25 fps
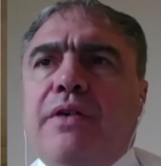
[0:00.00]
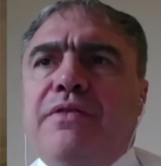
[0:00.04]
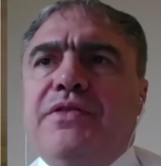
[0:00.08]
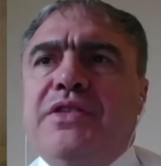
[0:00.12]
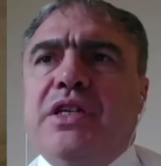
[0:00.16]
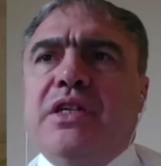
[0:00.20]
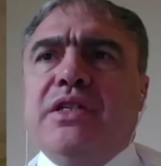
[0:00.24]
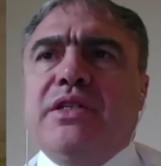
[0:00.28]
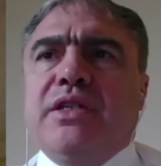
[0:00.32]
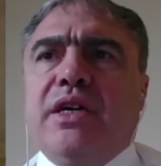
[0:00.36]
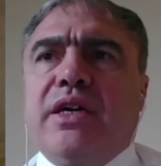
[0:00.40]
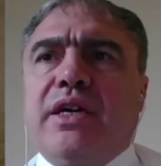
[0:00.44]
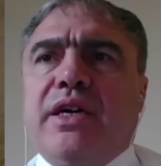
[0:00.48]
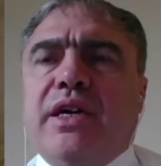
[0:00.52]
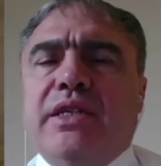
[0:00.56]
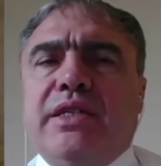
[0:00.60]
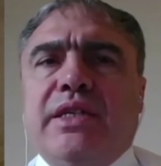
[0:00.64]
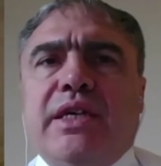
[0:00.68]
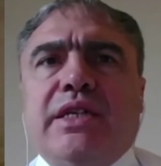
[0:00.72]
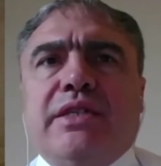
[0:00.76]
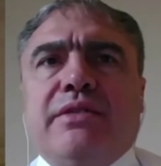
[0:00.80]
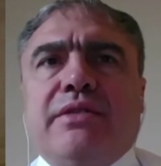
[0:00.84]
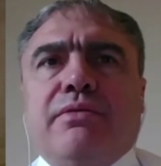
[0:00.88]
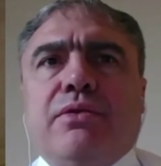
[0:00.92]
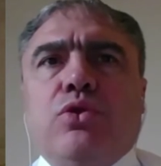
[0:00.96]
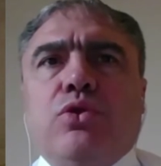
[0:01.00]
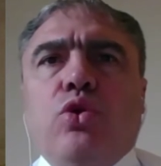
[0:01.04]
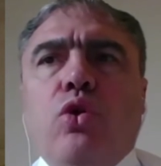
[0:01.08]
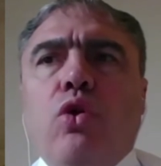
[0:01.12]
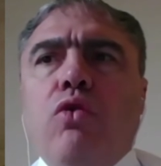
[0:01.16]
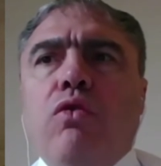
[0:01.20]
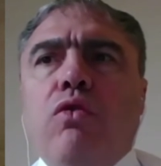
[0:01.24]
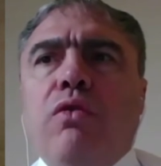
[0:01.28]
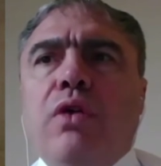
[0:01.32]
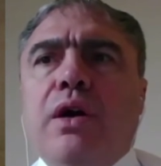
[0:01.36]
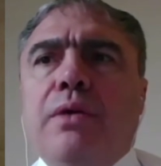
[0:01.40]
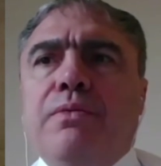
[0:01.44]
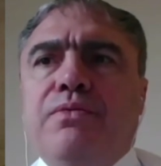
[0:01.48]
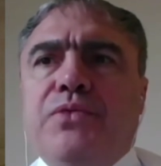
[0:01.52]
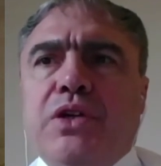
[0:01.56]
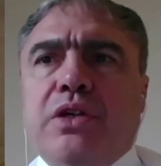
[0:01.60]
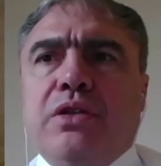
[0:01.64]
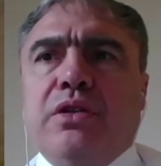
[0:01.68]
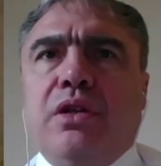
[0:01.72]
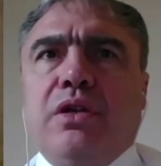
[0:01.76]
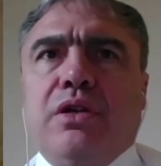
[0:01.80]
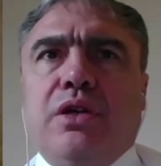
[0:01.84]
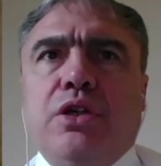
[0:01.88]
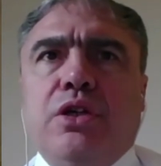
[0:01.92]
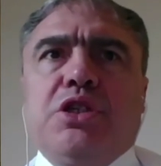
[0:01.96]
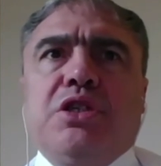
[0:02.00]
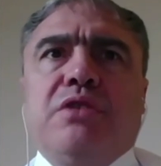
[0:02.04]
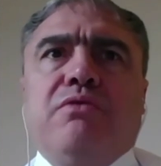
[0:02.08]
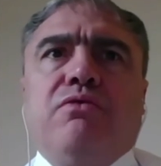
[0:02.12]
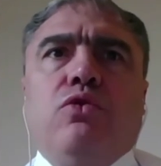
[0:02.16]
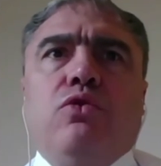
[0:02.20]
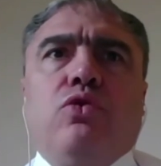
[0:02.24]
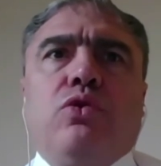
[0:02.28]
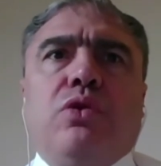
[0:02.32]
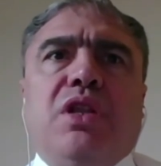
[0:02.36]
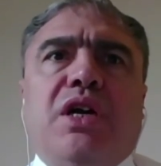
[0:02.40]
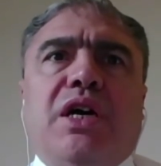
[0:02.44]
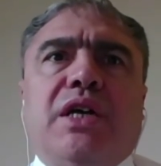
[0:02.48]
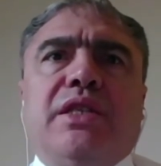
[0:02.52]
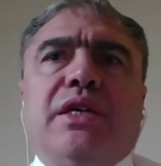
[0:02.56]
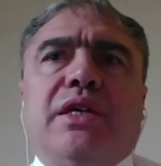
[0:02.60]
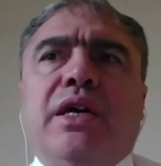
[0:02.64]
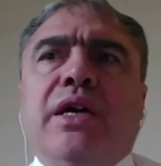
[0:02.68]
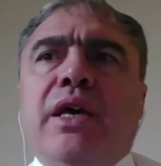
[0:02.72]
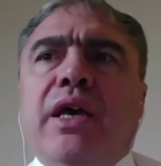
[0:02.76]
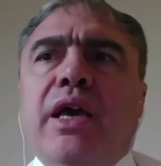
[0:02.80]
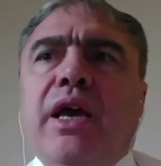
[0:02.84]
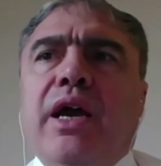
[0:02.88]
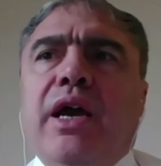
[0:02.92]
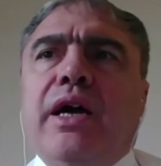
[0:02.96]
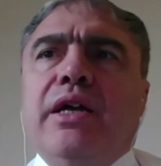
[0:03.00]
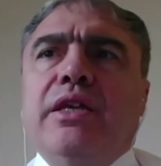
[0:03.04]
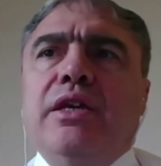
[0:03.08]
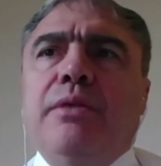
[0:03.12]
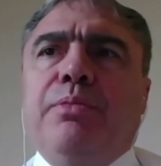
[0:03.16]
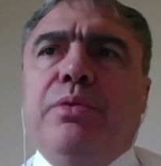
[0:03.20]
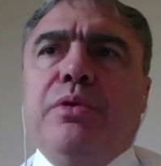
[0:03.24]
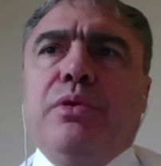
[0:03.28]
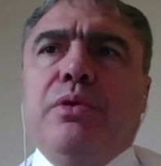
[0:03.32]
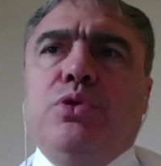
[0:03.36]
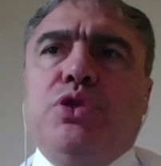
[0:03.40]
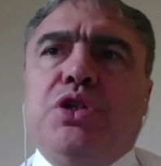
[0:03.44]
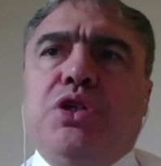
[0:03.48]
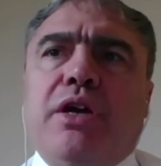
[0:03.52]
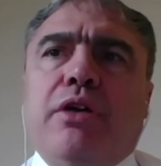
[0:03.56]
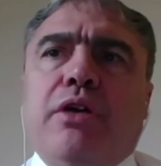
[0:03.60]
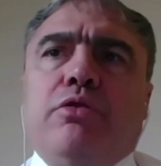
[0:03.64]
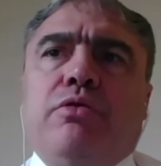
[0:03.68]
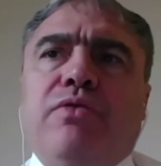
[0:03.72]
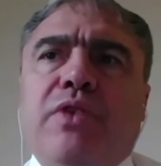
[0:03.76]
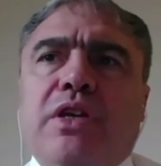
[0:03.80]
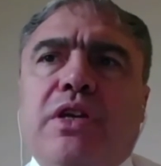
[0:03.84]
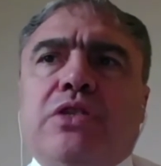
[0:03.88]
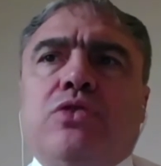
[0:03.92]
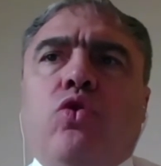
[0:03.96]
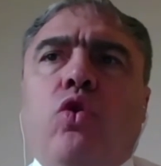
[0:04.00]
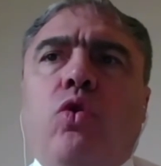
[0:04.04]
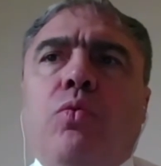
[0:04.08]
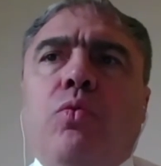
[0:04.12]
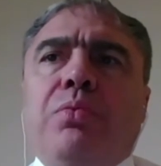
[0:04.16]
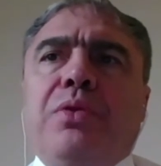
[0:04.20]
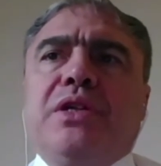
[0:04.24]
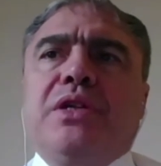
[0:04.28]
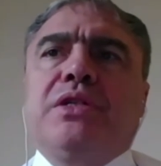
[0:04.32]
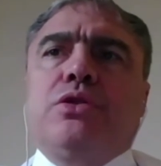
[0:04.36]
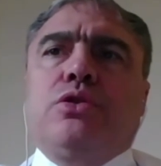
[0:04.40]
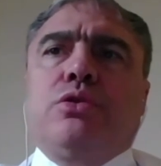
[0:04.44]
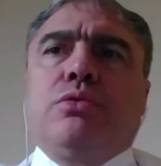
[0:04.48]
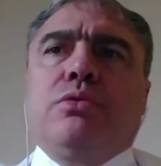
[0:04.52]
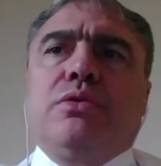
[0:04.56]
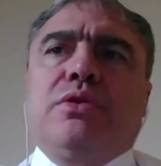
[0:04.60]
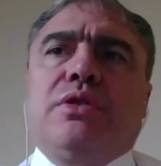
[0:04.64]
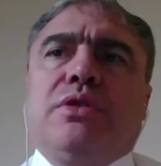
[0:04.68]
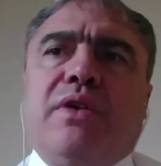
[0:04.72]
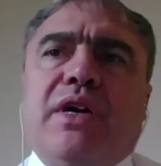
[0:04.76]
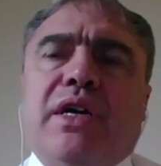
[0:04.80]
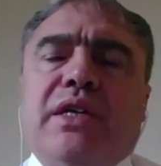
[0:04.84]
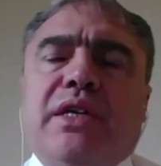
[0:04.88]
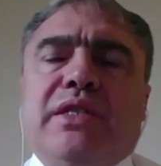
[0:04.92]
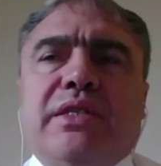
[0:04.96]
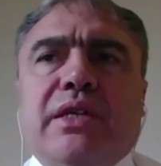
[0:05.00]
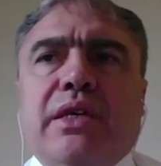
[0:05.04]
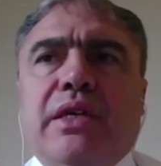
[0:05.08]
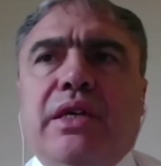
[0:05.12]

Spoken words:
to embark on this transformation path or the new technological paradigm,